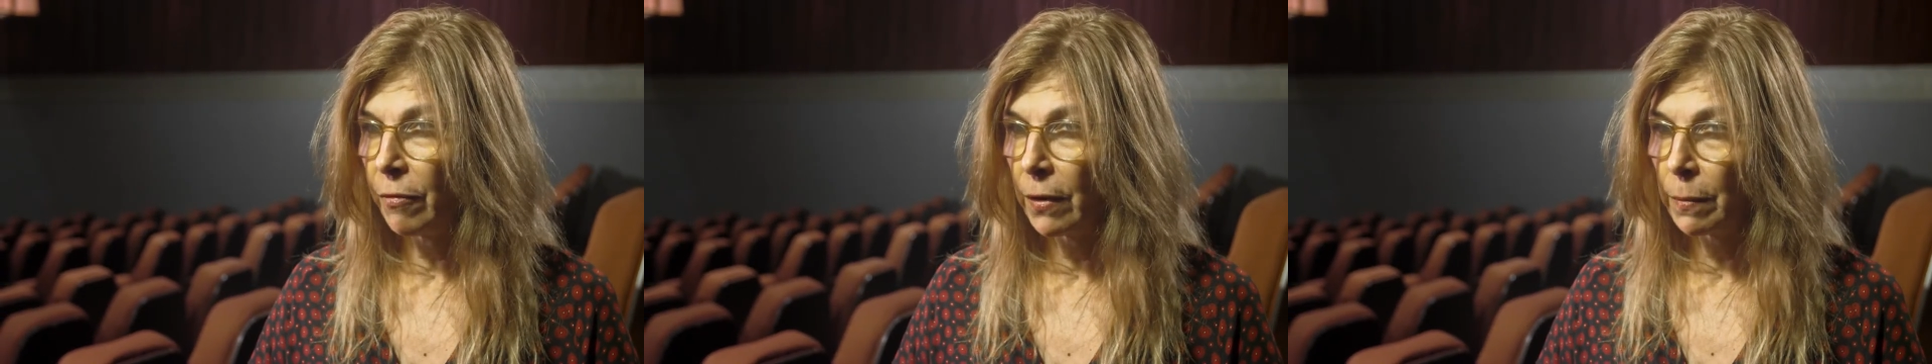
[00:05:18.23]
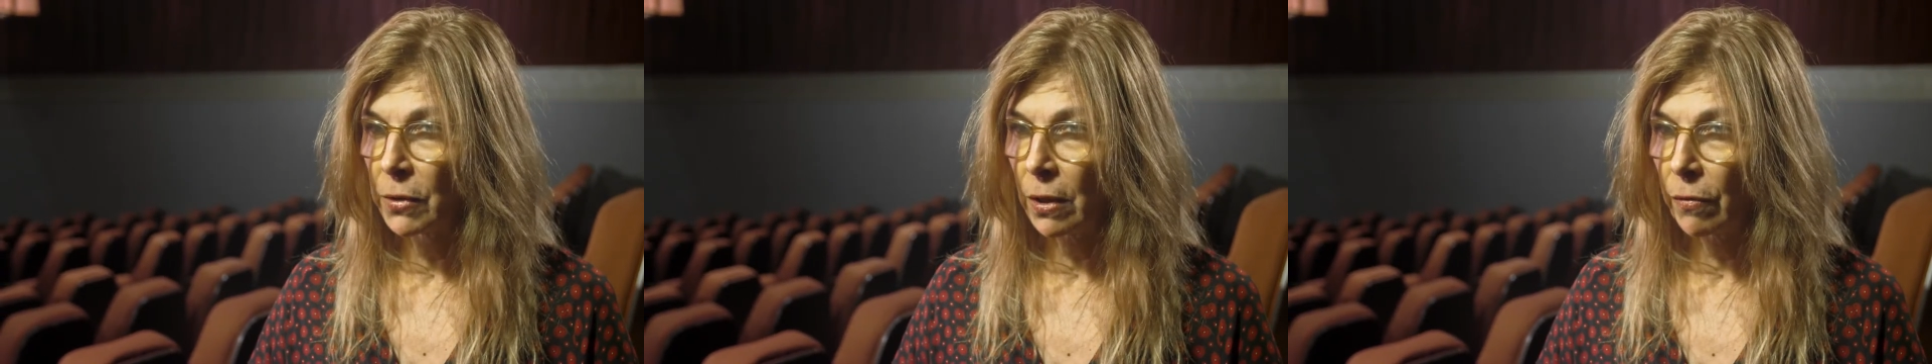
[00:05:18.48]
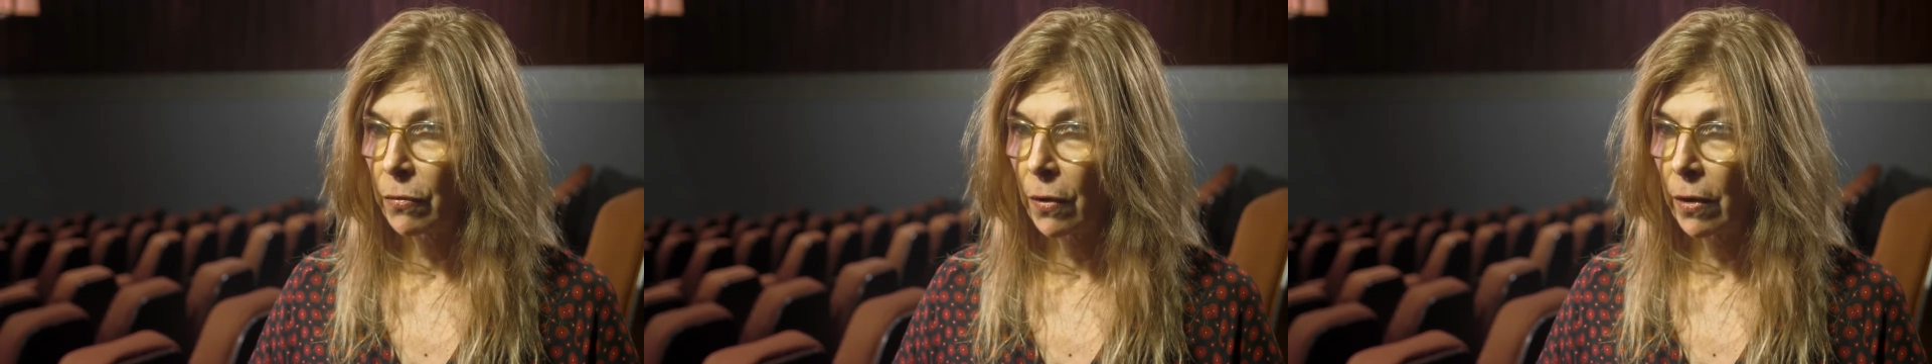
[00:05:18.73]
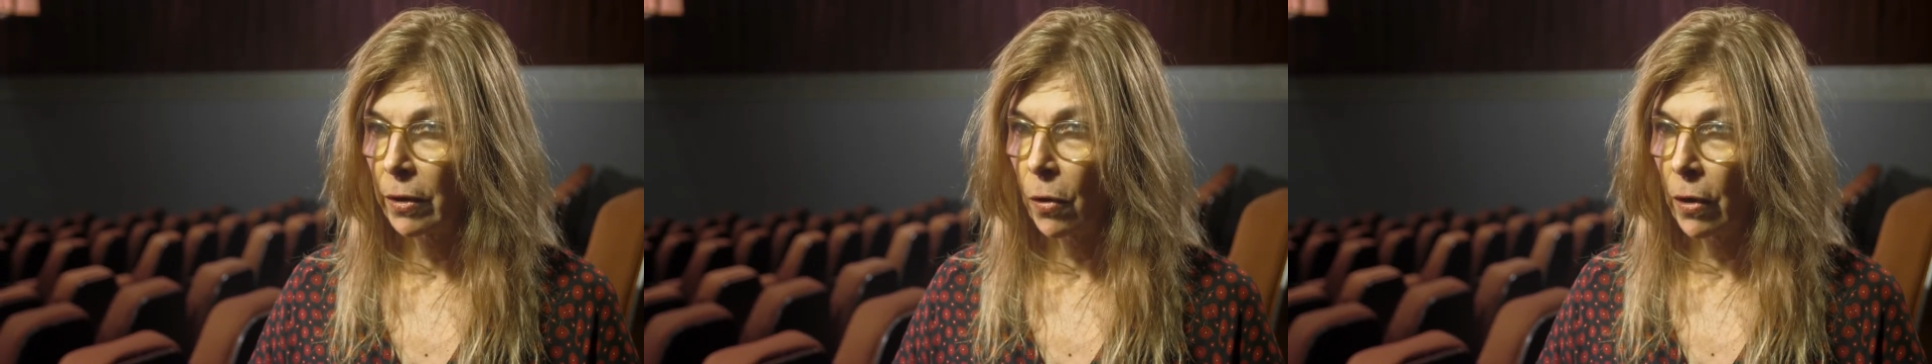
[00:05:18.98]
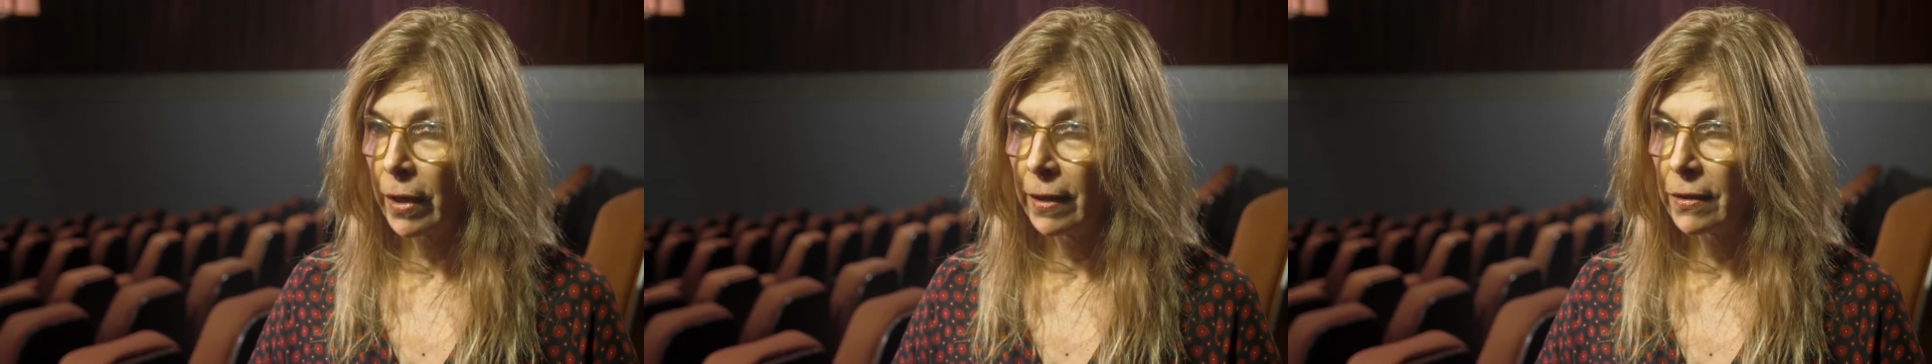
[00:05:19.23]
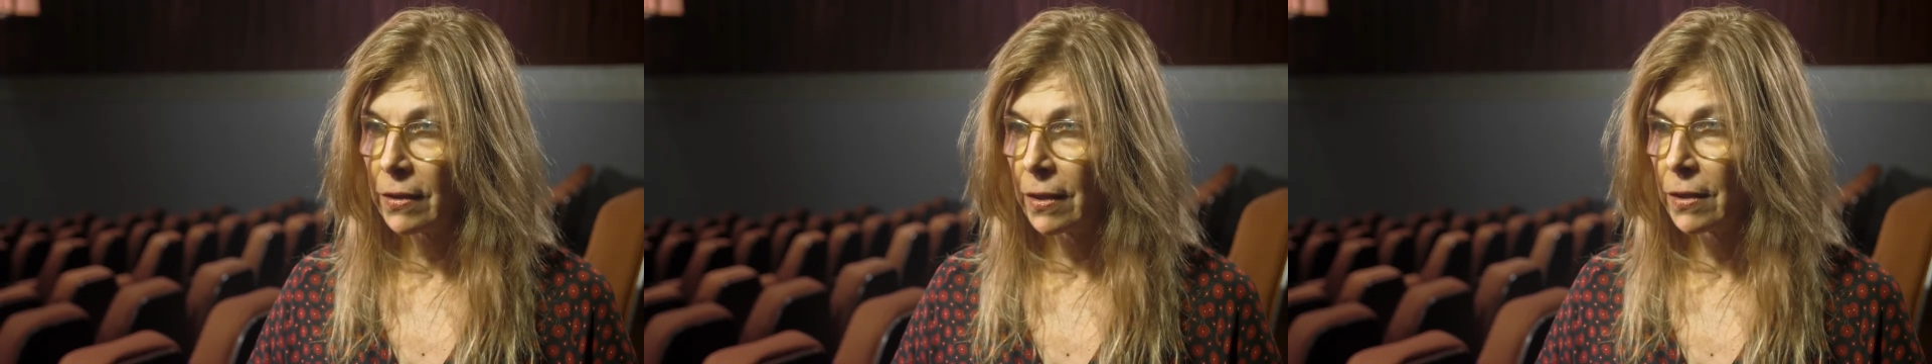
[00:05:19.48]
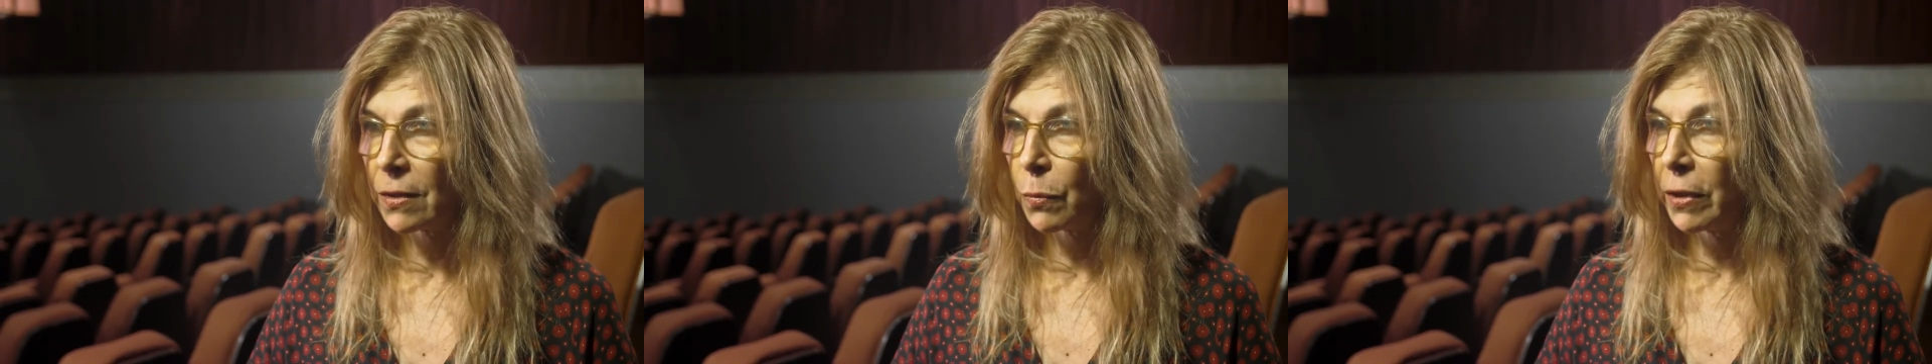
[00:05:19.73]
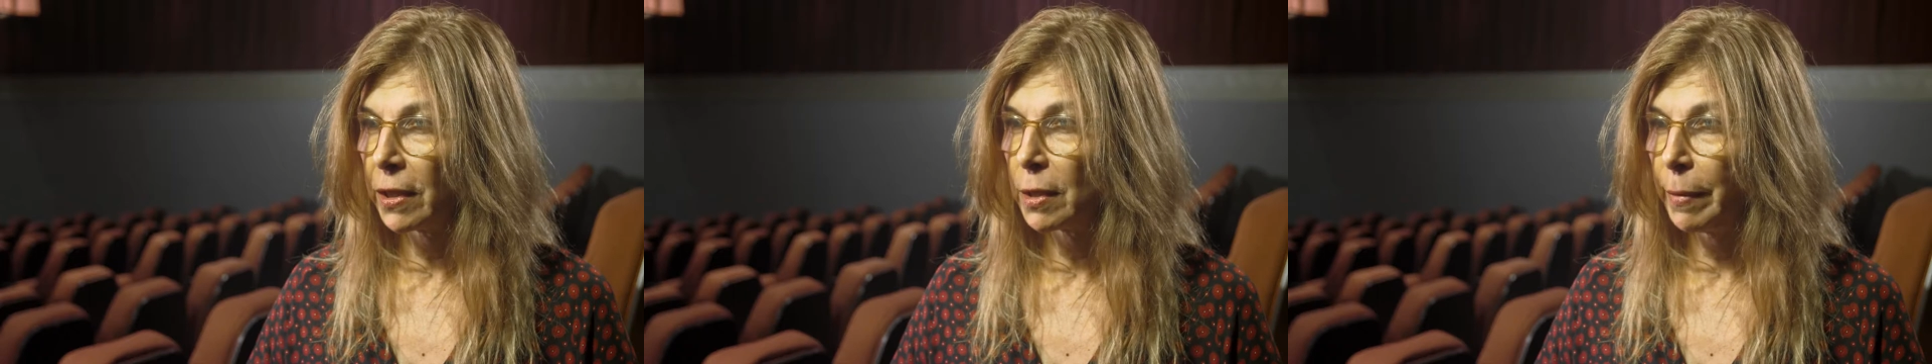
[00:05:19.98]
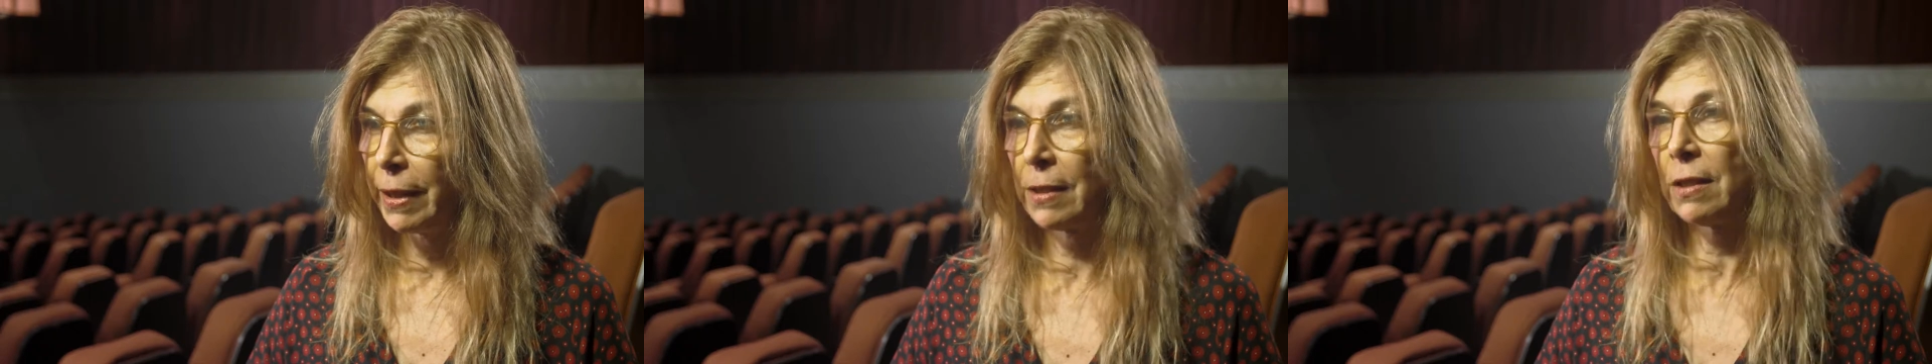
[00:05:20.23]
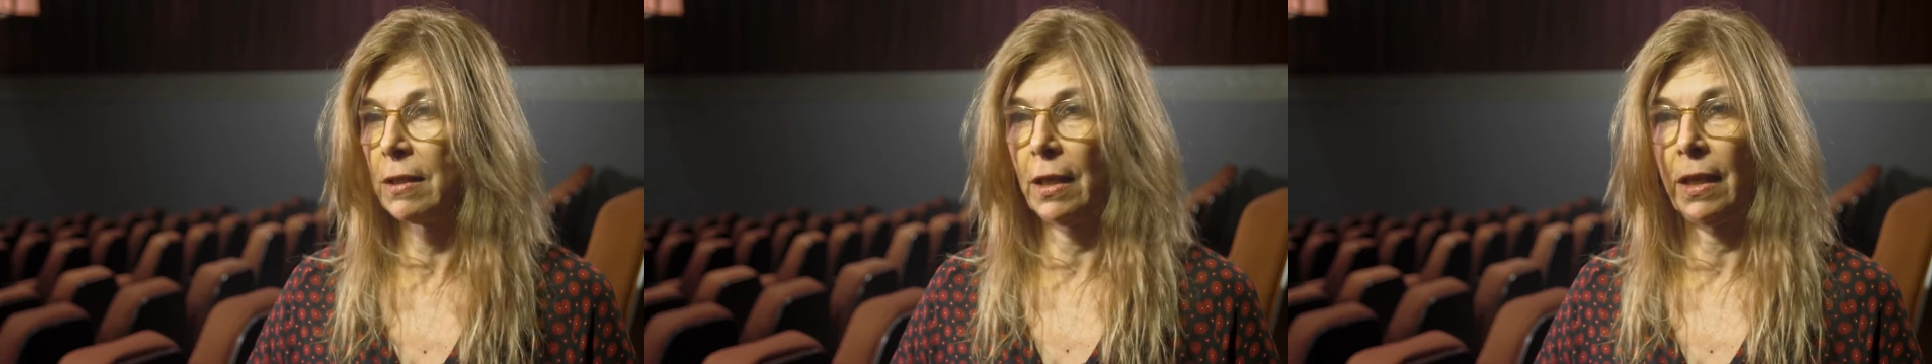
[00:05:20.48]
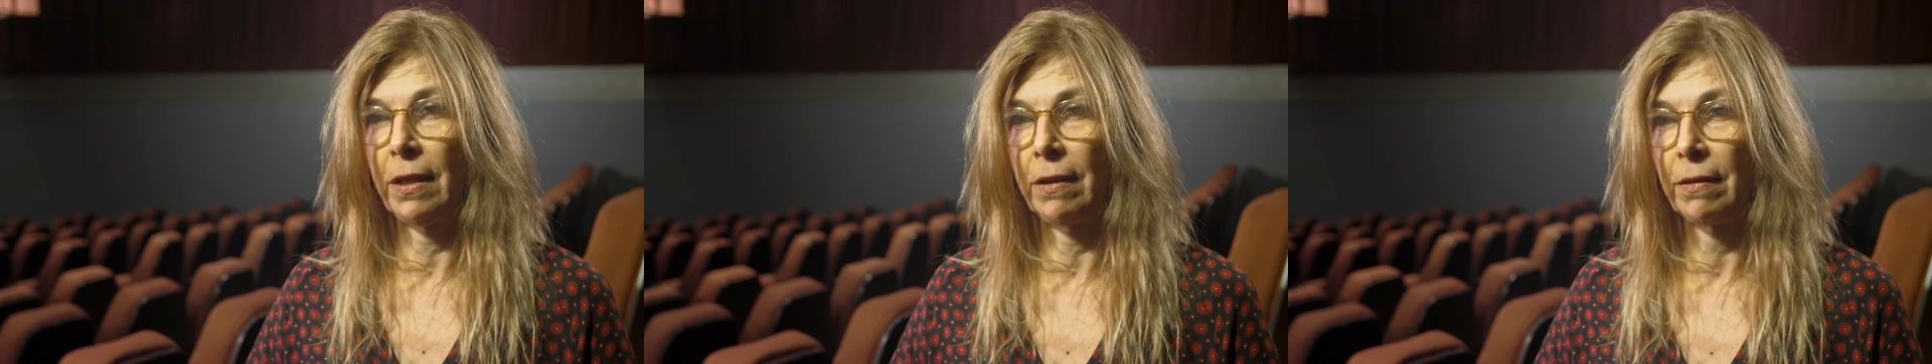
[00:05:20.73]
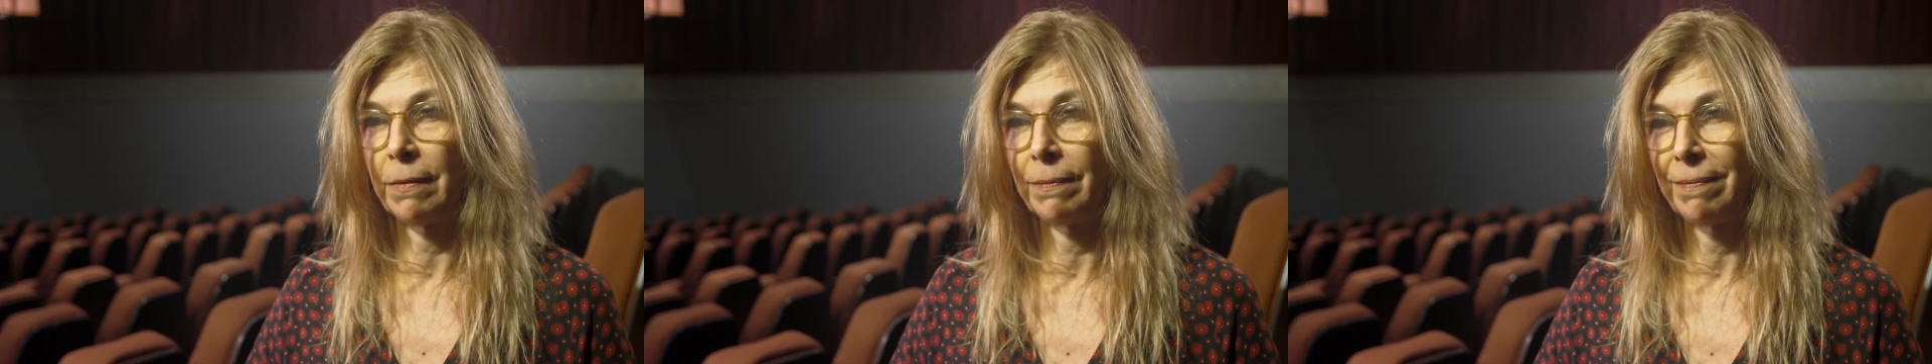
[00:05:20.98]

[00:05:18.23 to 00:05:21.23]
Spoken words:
films are for an audience that's willing to be instigated.